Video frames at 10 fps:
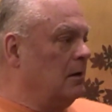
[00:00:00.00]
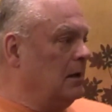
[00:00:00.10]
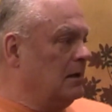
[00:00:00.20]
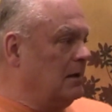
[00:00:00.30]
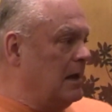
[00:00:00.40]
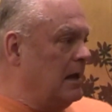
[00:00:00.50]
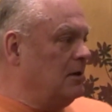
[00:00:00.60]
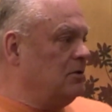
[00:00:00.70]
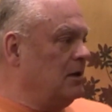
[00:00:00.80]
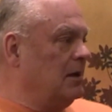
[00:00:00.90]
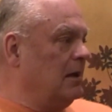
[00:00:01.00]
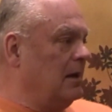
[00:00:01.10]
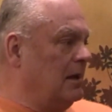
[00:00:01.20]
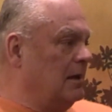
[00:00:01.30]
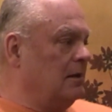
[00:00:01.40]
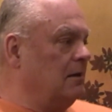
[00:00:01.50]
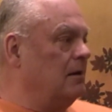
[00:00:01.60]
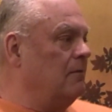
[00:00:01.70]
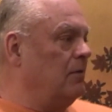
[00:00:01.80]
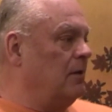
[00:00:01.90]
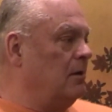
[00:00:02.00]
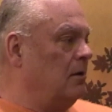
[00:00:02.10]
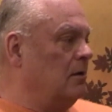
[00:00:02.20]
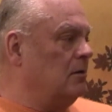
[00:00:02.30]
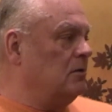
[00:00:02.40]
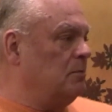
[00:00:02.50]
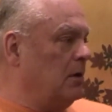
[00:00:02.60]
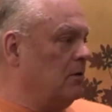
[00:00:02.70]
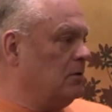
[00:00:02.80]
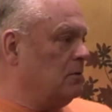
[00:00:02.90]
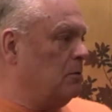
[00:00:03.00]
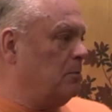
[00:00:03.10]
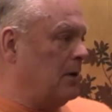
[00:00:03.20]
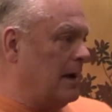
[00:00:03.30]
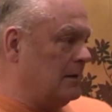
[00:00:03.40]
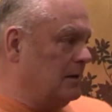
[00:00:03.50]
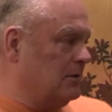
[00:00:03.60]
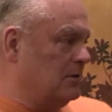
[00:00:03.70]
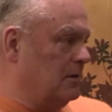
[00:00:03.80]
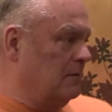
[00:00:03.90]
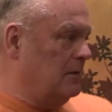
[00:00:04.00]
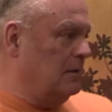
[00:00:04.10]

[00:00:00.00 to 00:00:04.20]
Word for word: engaging in spiritual practice,